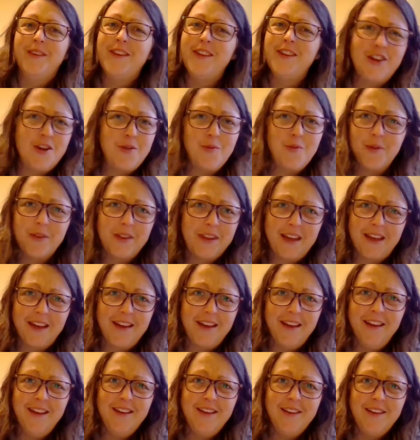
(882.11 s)
You don't want
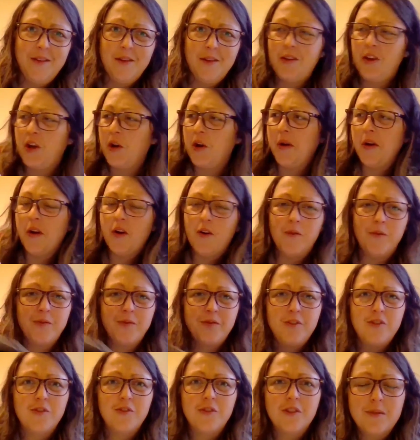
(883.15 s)
that going
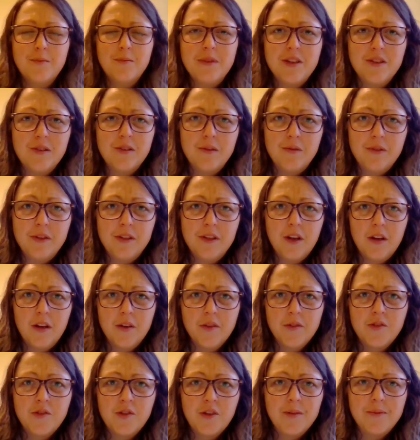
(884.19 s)
off during the middle of a
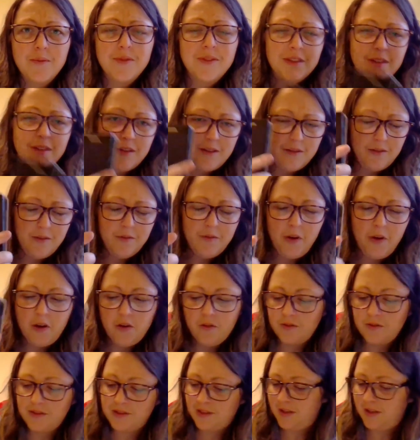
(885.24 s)
live stream, so
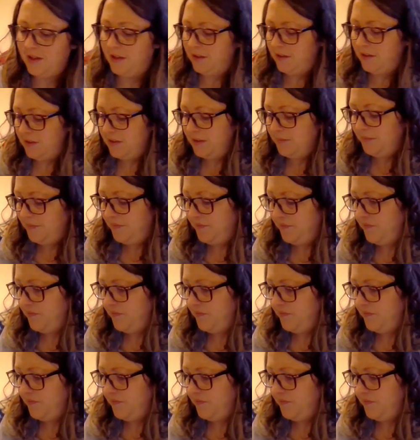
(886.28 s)
phone on silent.